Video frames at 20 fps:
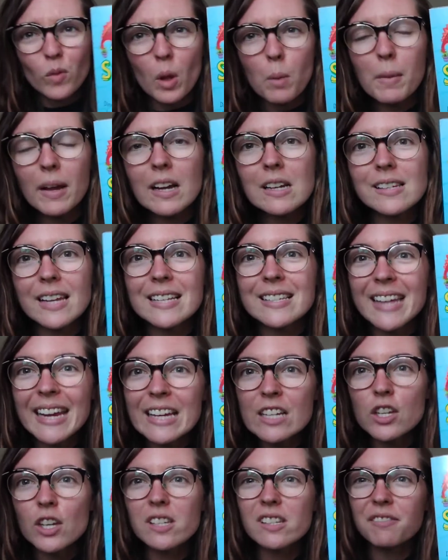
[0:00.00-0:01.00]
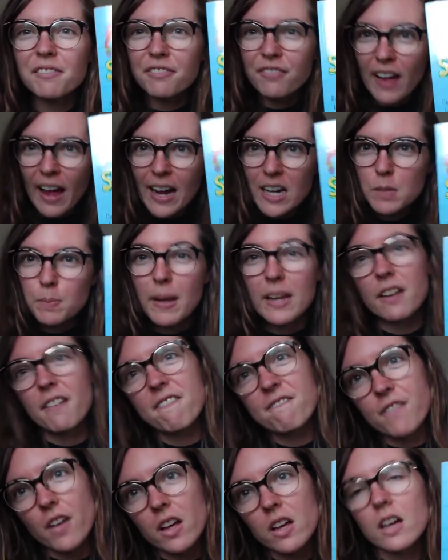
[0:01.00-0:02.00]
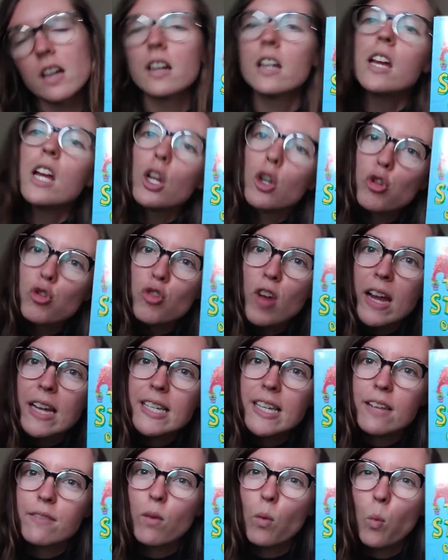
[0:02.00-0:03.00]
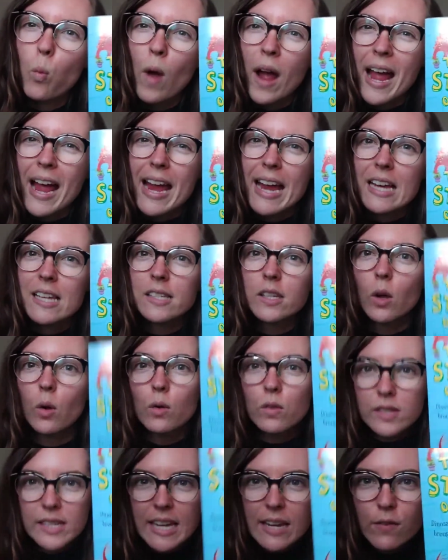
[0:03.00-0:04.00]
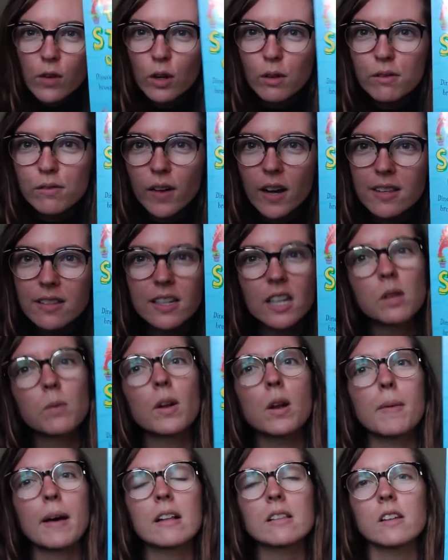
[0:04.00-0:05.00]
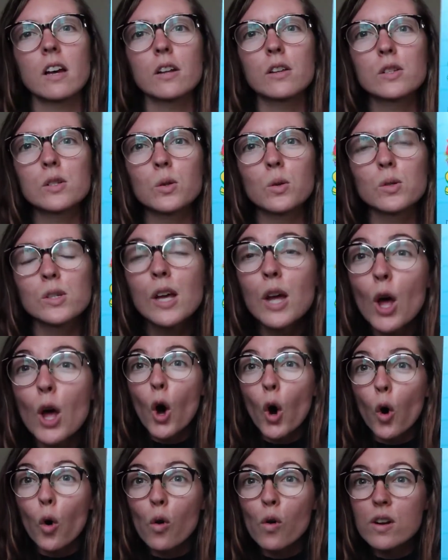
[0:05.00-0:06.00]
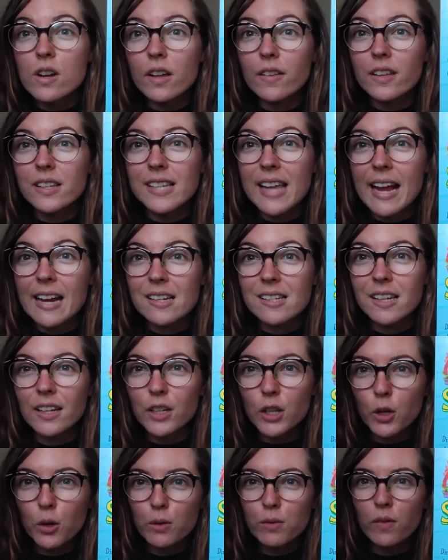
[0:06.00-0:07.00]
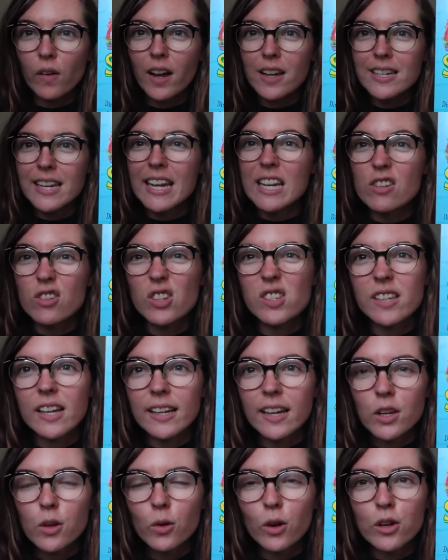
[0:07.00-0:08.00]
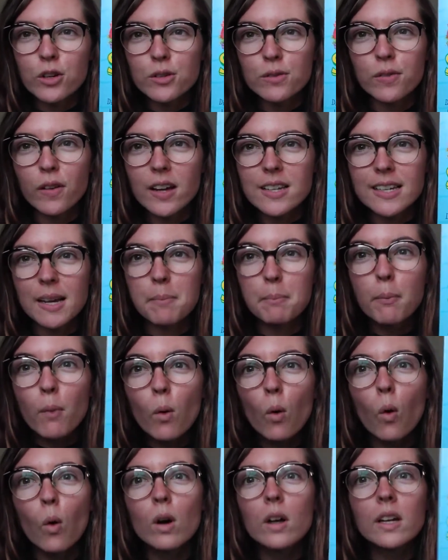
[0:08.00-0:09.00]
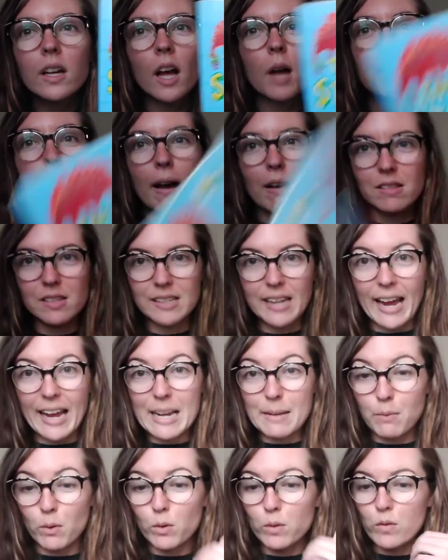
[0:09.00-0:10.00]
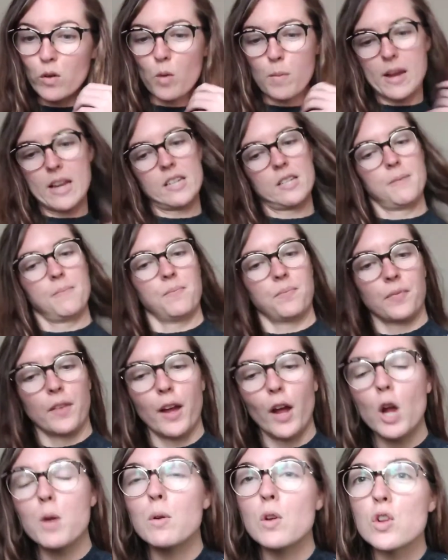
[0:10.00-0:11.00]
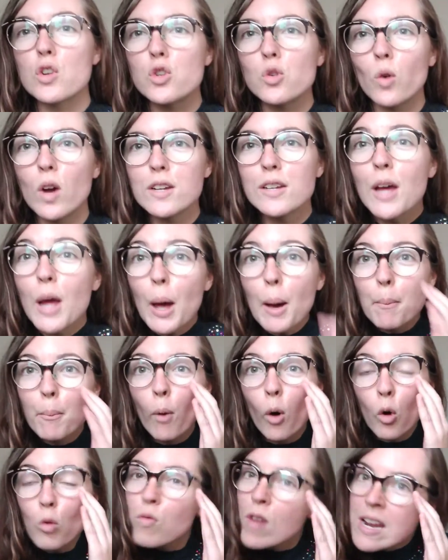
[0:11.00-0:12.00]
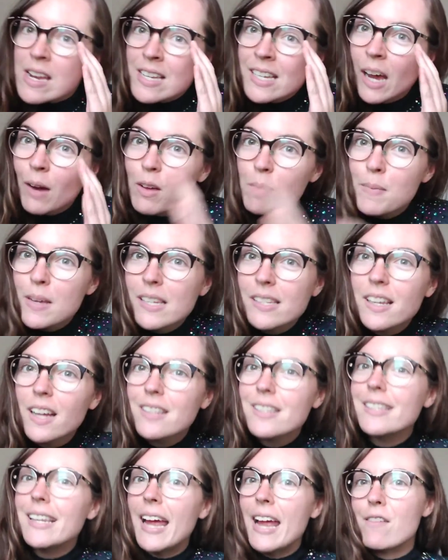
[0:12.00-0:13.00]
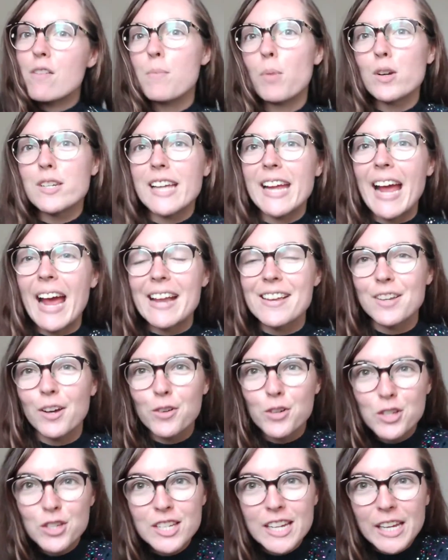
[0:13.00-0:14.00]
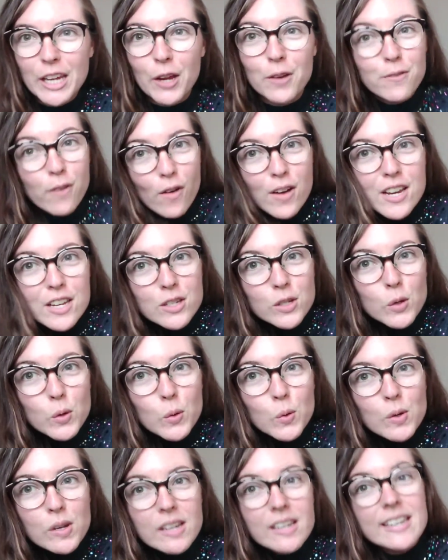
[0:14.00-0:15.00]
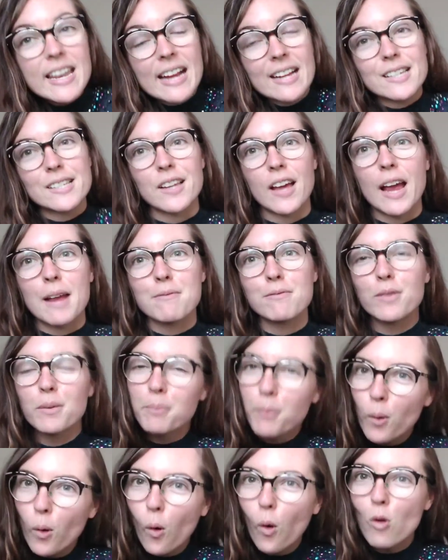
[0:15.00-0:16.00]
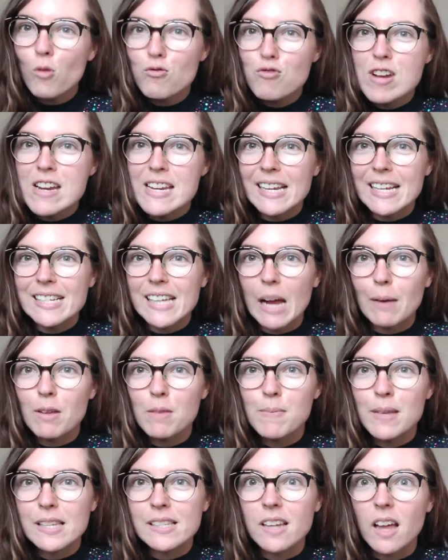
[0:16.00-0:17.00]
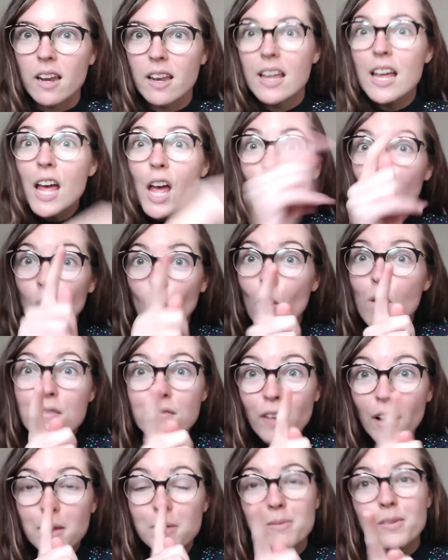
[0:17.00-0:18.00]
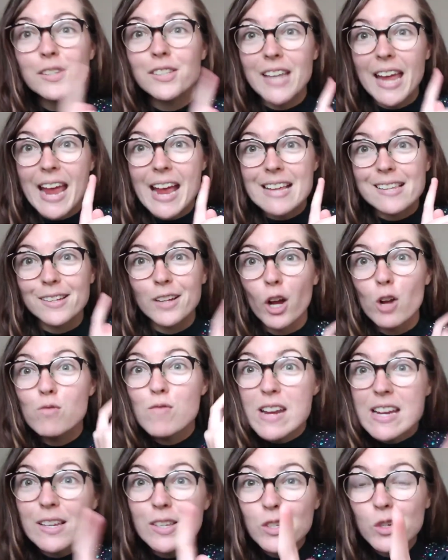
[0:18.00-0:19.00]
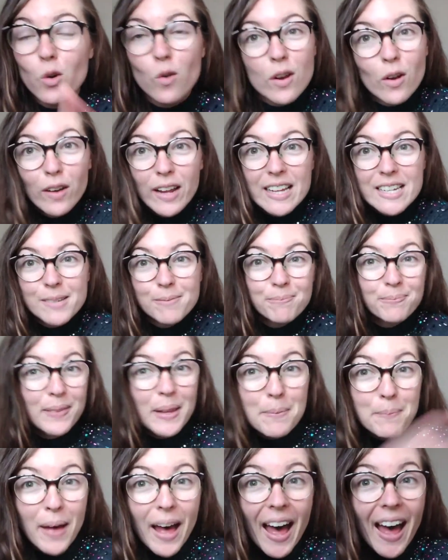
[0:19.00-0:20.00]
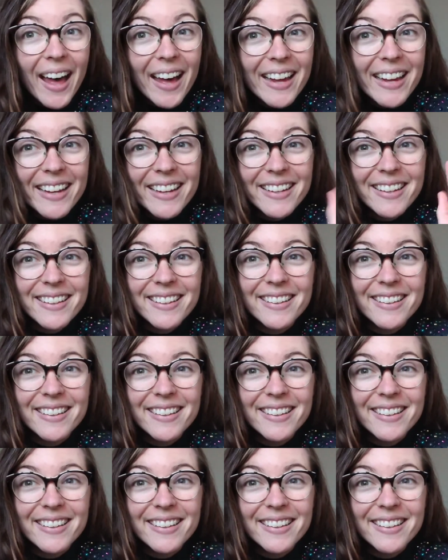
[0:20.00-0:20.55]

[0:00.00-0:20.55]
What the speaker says: because they teach us some facts, but in a fun, creative way. So see if you can find another one about dinosaurs or another text that you find interesting and you're going to find out more about an animal from it. I hope you enjoyed more Reading Time with Miss Nunn today, everybody, and I'll see you very soon next time for more Reading Time with Miss Nunn. Go and find some stairs and go read a story on it. Bye.